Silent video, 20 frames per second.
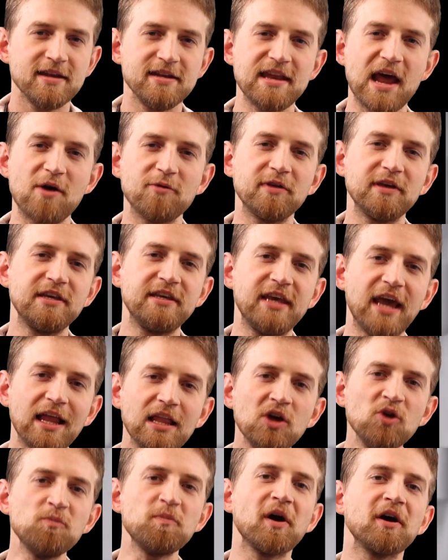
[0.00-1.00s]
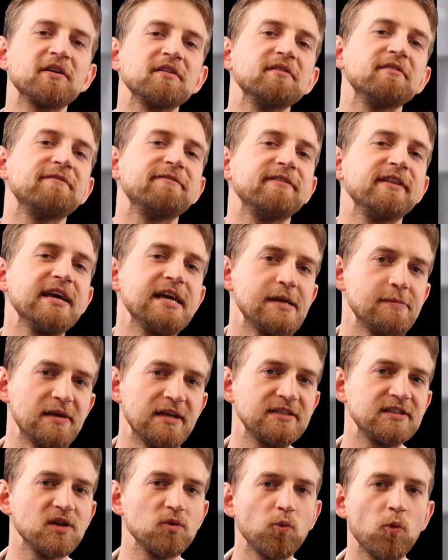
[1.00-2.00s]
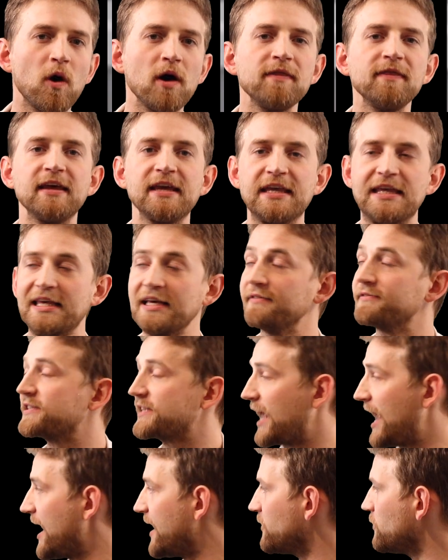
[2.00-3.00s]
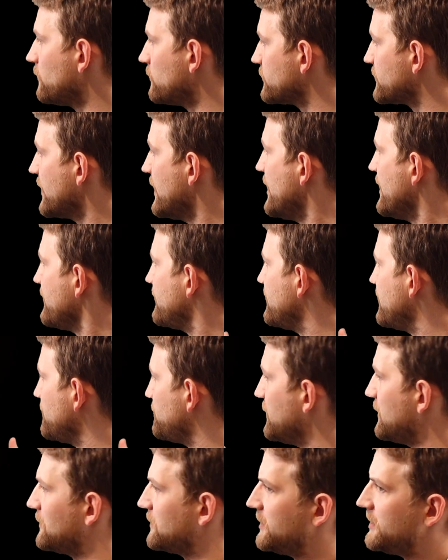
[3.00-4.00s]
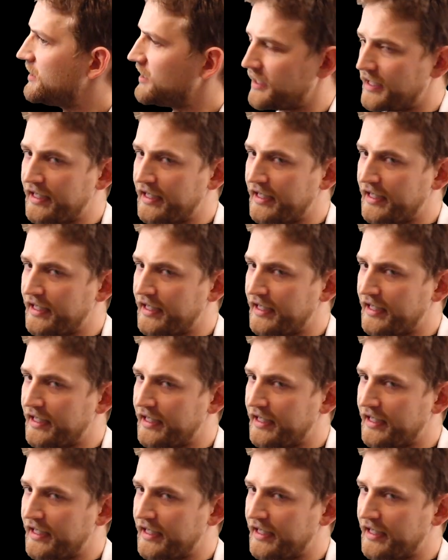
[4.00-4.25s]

Now the yellow part of the flame is the one that gives candles the ability to